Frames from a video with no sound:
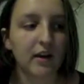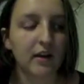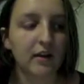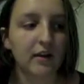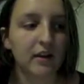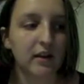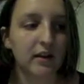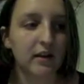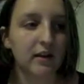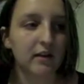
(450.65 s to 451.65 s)

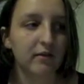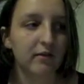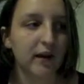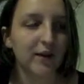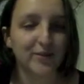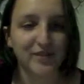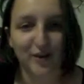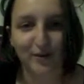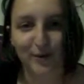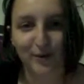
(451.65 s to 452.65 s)
the random cell phone